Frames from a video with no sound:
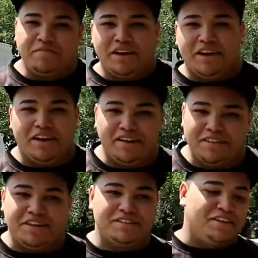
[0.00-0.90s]
of being here and
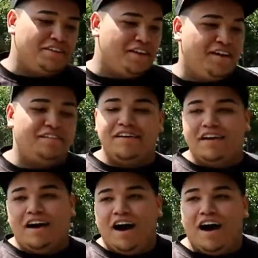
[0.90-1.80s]
things like that,
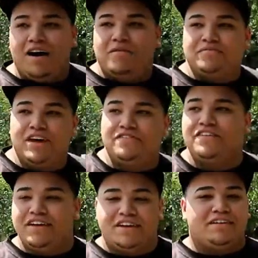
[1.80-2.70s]

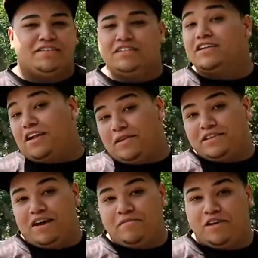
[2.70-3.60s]
definitely this club
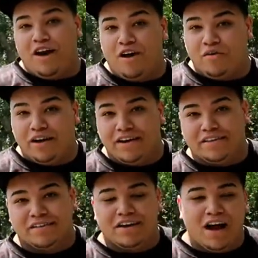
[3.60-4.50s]
has come a long
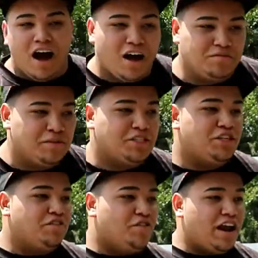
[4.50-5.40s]
way,
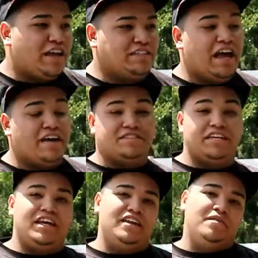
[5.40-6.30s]
especially when I have
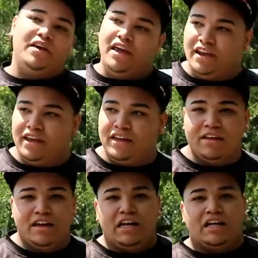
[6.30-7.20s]
seen it in the beginning
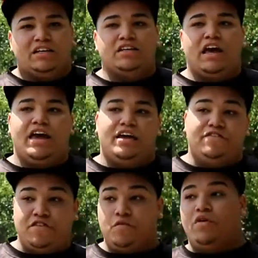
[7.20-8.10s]
and
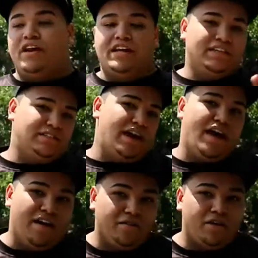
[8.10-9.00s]
from what it is
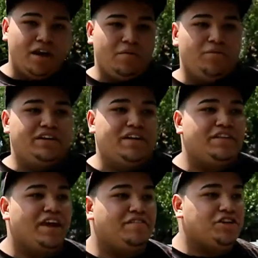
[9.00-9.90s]
now. We
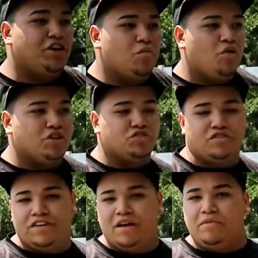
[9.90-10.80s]
definitely have turned more into
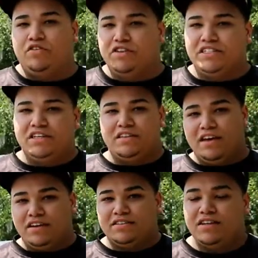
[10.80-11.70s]
a family-oriented
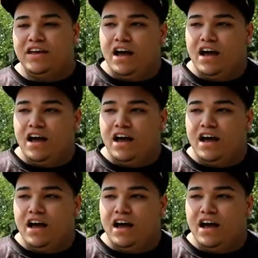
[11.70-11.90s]
things.